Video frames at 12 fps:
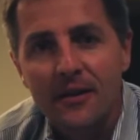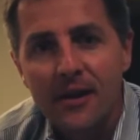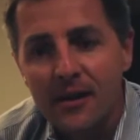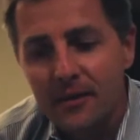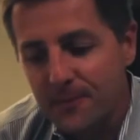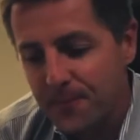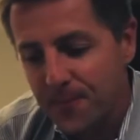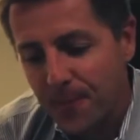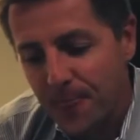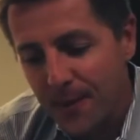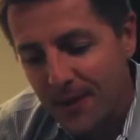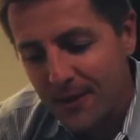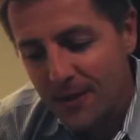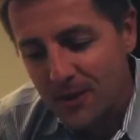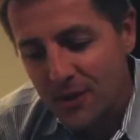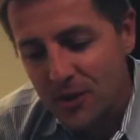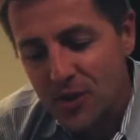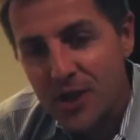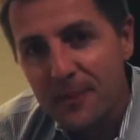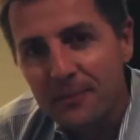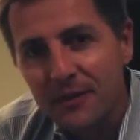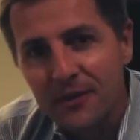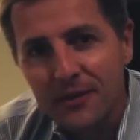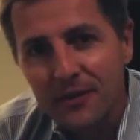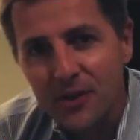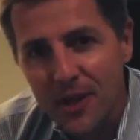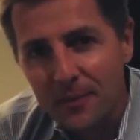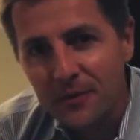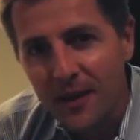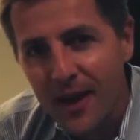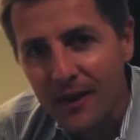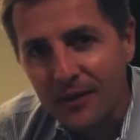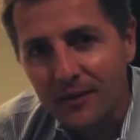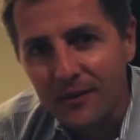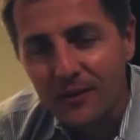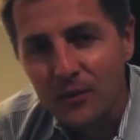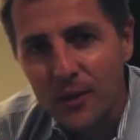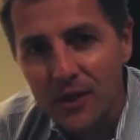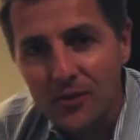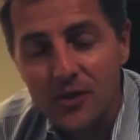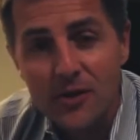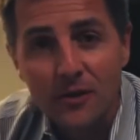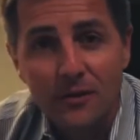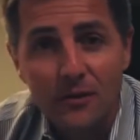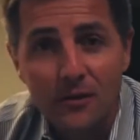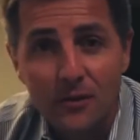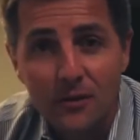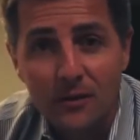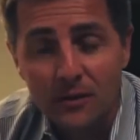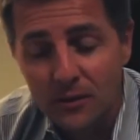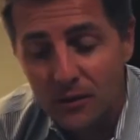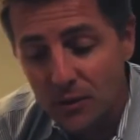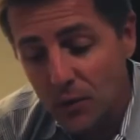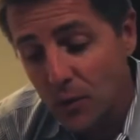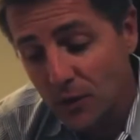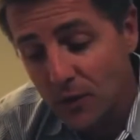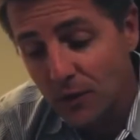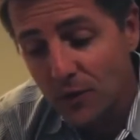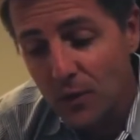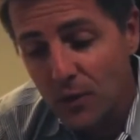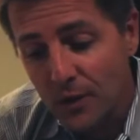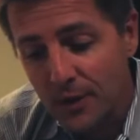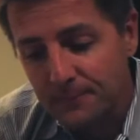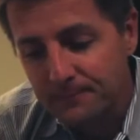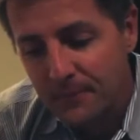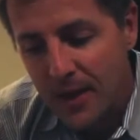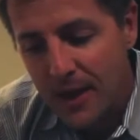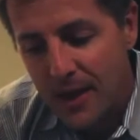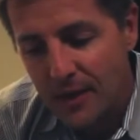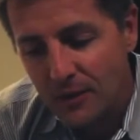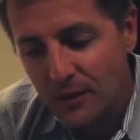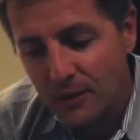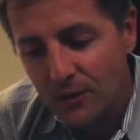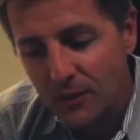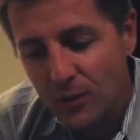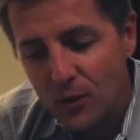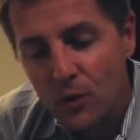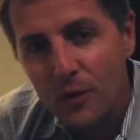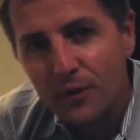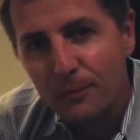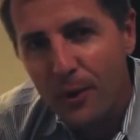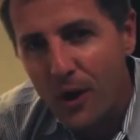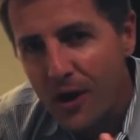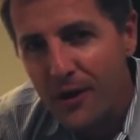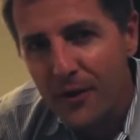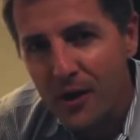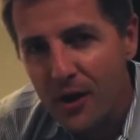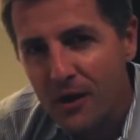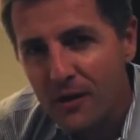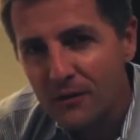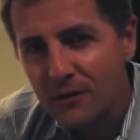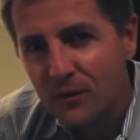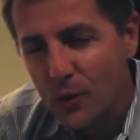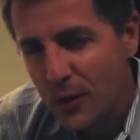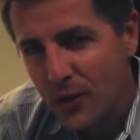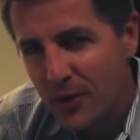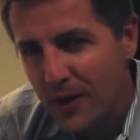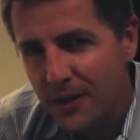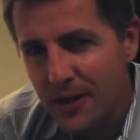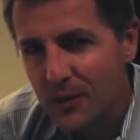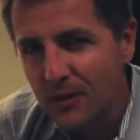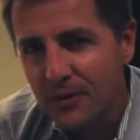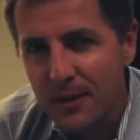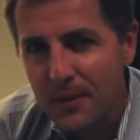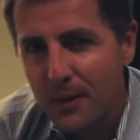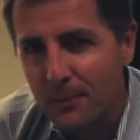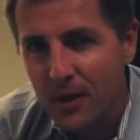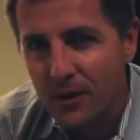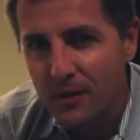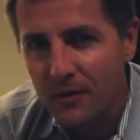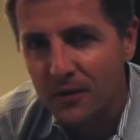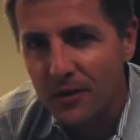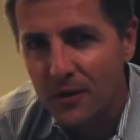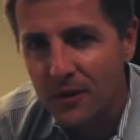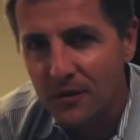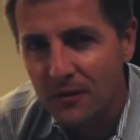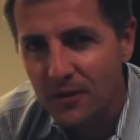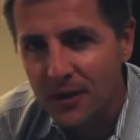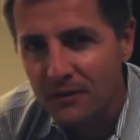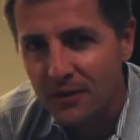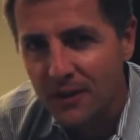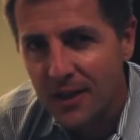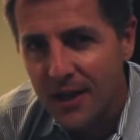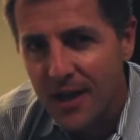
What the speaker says: Now, chapter 8, we introduce to Saul. And Saul was part of, we read that he was somehow part of the stoning of Stephen.